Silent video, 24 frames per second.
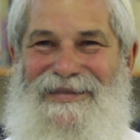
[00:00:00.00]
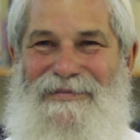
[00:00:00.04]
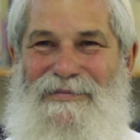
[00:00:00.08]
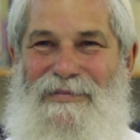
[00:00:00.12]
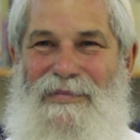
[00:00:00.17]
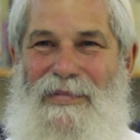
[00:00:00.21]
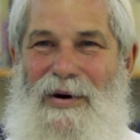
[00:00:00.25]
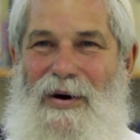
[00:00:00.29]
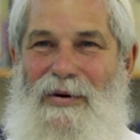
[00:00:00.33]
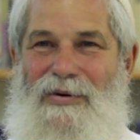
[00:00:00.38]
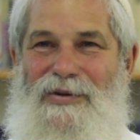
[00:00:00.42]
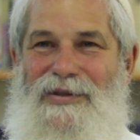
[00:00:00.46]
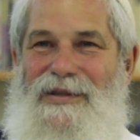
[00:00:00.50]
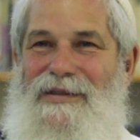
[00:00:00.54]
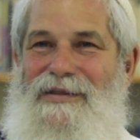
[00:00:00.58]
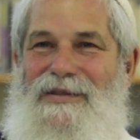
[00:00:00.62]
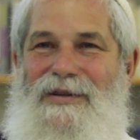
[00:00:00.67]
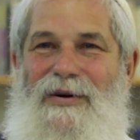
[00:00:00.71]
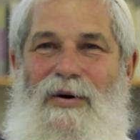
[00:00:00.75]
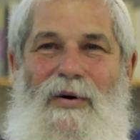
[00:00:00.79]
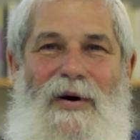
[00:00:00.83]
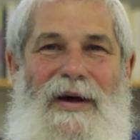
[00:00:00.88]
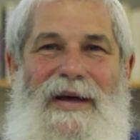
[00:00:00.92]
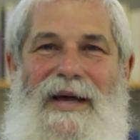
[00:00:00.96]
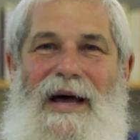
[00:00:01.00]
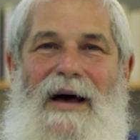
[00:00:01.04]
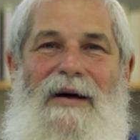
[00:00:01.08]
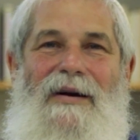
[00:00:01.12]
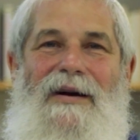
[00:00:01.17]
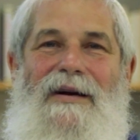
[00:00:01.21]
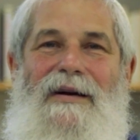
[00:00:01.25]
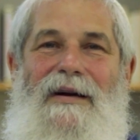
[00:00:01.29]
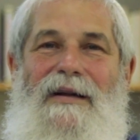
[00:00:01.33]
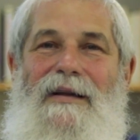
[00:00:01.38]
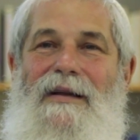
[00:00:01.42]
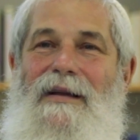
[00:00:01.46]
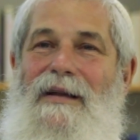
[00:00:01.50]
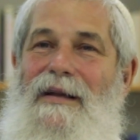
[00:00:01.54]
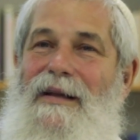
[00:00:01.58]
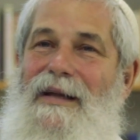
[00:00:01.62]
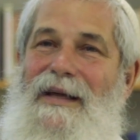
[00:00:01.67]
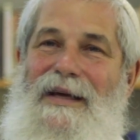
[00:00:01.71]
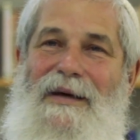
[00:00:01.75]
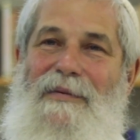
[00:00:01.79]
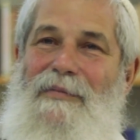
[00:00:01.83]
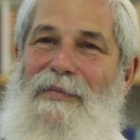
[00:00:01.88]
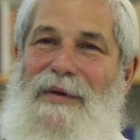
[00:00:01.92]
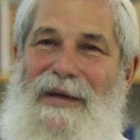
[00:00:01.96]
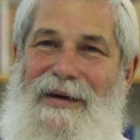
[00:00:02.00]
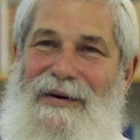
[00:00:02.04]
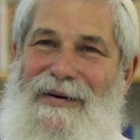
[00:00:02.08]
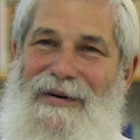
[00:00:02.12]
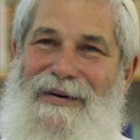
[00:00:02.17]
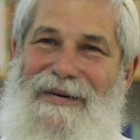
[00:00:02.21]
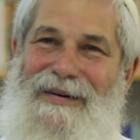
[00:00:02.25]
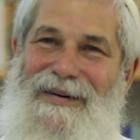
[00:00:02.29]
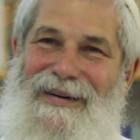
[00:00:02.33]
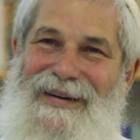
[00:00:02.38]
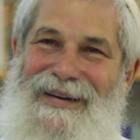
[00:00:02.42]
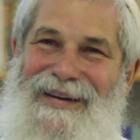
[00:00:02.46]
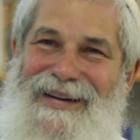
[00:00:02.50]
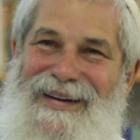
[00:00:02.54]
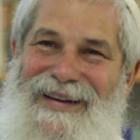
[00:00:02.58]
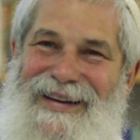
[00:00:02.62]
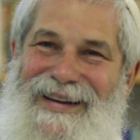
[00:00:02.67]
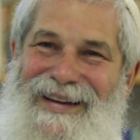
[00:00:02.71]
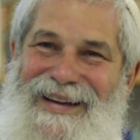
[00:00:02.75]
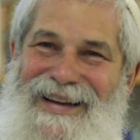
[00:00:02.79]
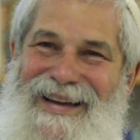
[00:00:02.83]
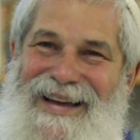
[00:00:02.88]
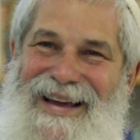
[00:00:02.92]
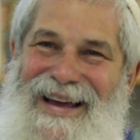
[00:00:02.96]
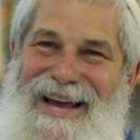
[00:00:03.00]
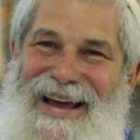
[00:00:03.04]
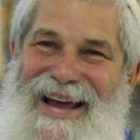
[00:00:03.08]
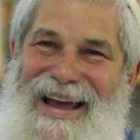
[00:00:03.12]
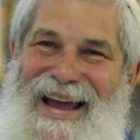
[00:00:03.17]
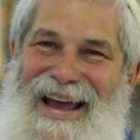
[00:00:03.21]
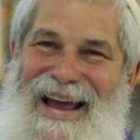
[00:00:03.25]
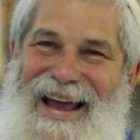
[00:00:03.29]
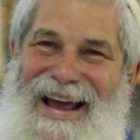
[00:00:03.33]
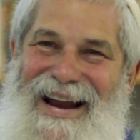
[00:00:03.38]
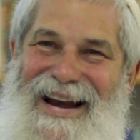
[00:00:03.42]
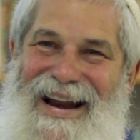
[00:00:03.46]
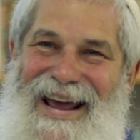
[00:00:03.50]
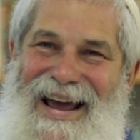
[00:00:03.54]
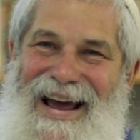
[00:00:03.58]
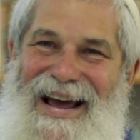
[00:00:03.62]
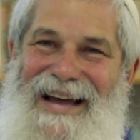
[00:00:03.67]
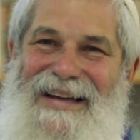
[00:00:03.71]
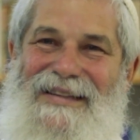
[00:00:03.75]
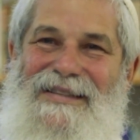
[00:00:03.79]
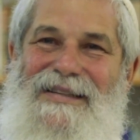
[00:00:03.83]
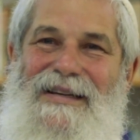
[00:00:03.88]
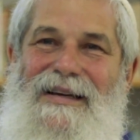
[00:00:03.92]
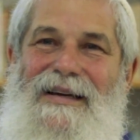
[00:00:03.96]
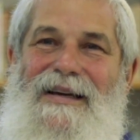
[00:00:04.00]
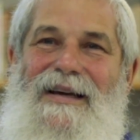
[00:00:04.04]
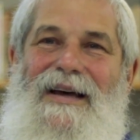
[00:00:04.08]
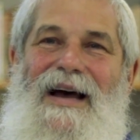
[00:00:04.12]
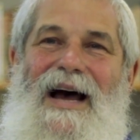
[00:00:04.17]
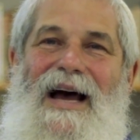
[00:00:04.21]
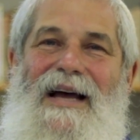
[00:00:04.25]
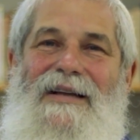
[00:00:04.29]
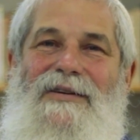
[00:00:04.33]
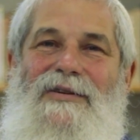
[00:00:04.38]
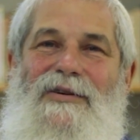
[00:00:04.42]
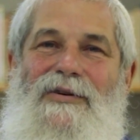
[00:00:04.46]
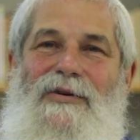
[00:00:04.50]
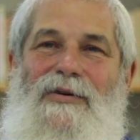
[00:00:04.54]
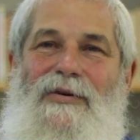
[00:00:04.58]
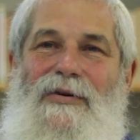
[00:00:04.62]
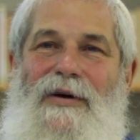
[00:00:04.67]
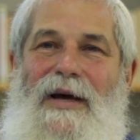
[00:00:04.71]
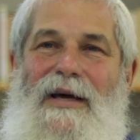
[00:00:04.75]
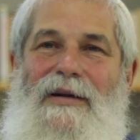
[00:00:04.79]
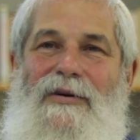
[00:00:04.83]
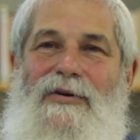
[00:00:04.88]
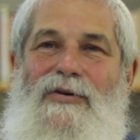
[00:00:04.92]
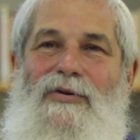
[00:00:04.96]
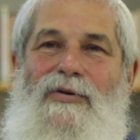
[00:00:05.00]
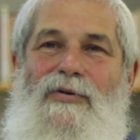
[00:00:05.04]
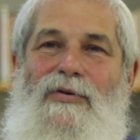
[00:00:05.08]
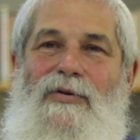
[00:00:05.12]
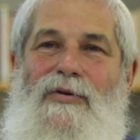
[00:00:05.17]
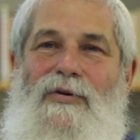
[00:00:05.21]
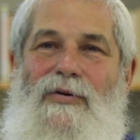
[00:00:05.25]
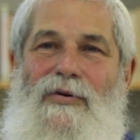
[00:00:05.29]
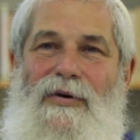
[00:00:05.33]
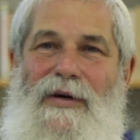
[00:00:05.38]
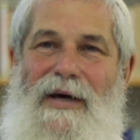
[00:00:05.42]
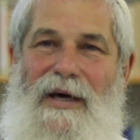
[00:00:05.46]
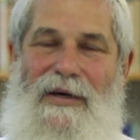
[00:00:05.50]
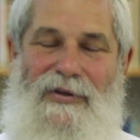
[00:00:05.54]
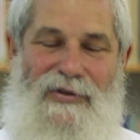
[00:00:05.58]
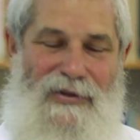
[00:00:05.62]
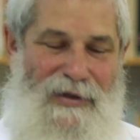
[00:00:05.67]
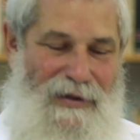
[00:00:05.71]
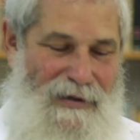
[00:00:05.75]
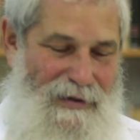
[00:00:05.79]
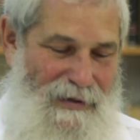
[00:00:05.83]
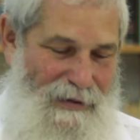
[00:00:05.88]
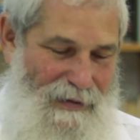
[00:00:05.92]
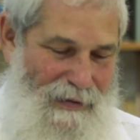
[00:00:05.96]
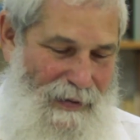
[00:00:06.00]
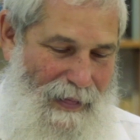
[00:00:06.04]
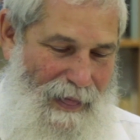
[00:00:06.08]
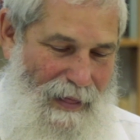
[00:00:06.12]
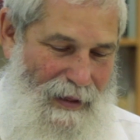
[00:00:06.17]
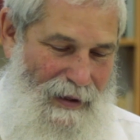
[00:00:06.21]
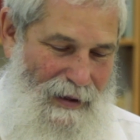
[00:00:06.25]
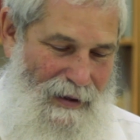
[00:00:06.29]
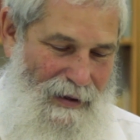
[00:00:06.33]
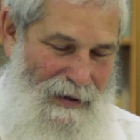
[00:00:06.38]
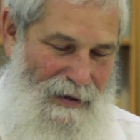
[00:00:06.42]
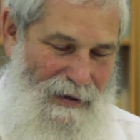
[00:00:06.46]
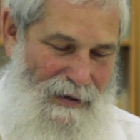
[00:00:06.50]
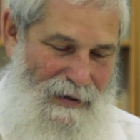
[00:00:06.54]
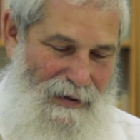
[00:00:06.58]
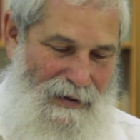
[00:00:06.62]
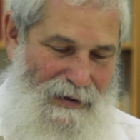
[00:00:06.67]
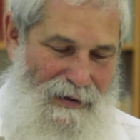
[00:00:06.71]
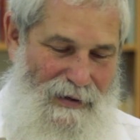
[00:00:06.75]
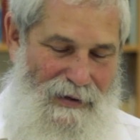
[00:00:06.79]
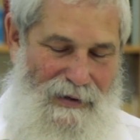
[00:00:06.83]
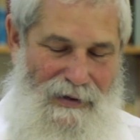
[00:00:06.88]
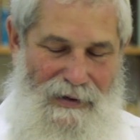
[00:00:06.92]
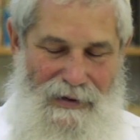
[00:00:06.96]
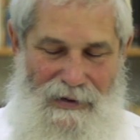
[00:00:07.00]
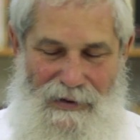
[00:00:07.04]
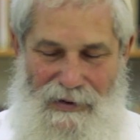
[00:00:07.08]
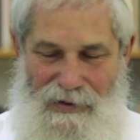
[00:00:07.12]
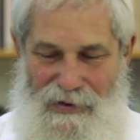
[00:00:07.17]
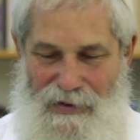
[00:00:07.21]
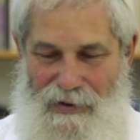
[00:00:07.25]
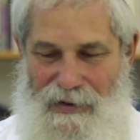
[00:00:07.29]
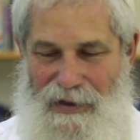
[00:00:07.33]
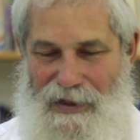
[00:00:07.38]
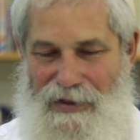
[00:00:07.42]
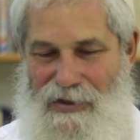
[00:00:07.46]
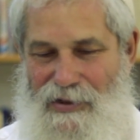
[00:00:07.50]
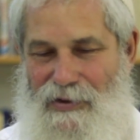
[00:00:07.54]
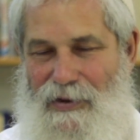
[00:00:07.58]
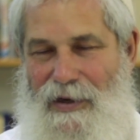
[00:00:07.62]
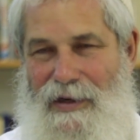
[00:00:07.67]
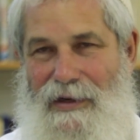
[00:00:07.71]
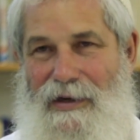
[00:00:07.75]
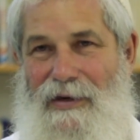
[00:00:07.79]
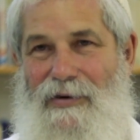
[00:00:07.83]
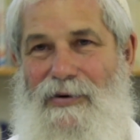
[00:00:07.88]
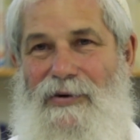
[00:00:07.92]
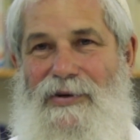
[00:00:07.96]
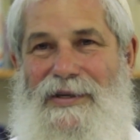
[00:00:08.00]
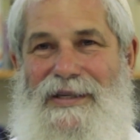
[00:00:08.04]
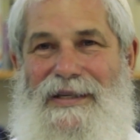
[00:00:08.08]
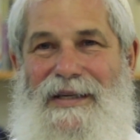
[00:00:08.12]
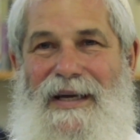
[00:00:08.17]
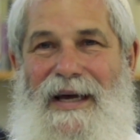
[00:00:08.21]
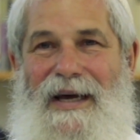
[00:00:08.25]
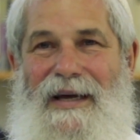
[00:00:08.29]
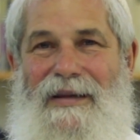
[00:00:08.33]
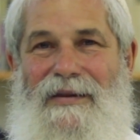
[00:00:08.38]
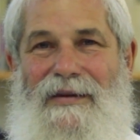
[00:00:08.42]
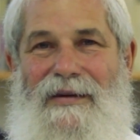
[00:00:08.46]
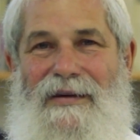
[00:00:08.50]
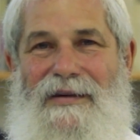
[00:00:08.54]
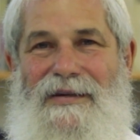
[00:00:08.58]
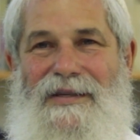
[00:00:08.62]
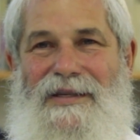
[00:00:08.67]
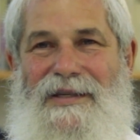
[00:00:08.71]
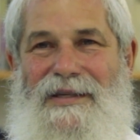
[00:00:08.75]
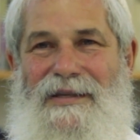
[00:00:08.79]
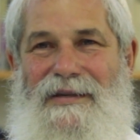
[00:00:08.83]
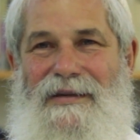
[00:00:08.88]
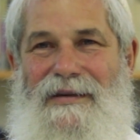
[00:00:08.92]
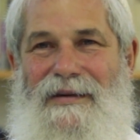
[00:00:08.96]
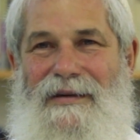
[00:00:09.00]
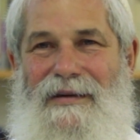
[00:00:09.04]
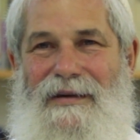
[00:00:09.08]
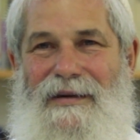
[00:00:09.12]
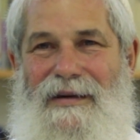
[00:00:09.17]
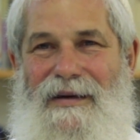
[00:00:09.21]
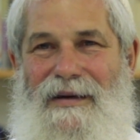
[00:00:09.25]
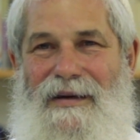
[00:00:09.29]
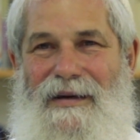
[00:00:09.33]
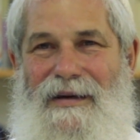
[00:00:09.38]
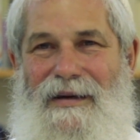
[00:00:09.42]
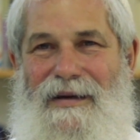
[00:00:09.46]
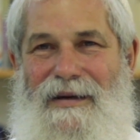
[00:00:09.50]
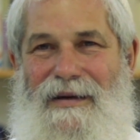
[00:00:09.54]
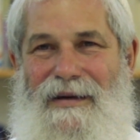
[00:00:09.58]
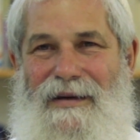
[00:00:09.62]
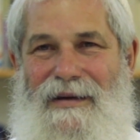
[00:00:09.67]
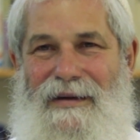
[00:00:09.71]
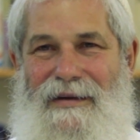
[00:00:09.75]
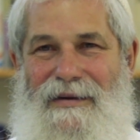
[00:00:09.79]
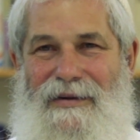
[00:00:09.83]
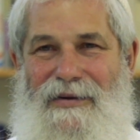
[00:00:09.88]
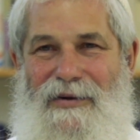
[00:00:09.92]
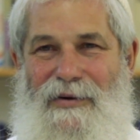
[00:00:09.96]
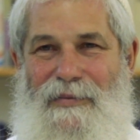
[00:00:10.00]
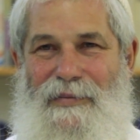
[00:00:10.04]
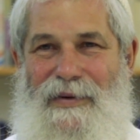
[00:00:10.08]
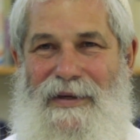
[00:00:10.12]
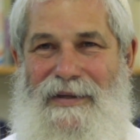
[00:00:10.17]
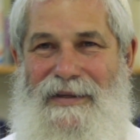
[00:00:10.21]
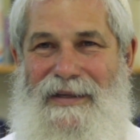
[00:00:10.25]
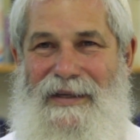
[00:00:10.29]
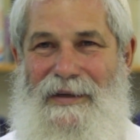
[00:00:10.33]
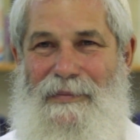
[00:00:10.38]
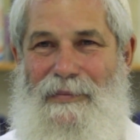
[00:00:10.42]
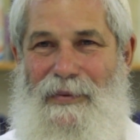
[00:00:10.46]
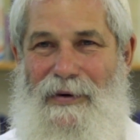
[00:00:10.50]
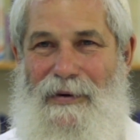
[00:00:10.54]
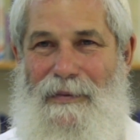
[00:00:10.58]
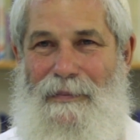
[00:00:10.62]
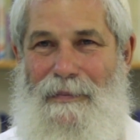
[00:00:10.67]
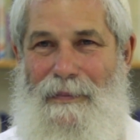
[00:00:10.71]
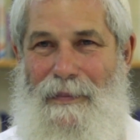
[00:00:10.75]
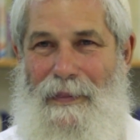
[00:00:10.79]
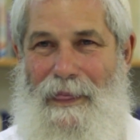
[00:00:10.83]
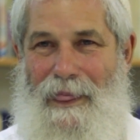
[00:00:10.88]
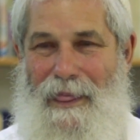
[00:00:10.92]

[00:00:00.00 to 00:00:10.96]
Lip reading: Moshe is going out on a limb here and asking God to create a new creation. So let's try to understand this a little bit deeper.